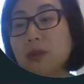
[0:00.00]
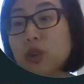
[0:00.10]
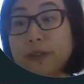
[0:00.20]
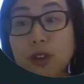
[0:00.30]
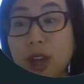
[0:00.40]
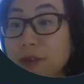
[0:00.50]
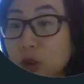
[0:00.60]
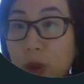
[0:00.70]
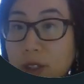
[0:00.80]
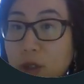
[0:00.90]
Or if you have
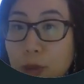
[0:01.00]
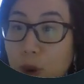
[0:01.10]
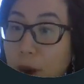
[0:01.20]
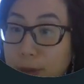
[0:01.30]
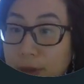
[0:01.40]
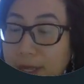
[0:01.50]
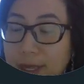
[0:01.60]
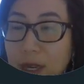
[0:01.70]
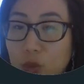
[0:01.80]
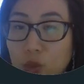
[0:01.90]
a rental property
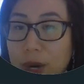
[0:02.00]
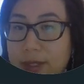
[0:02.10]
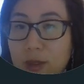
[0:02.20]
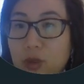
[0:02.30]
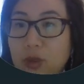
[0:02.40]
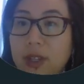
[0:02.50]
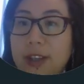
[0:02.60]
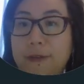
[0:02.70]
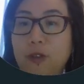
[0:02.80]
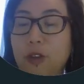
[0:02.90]
that arises to the
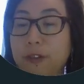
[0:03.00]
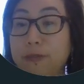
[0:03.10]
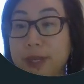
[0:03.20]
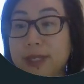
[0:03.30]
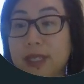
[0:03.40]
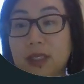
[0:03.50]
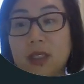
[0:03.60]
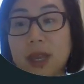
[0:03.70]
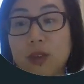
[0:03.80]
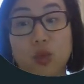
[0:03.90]
level of a business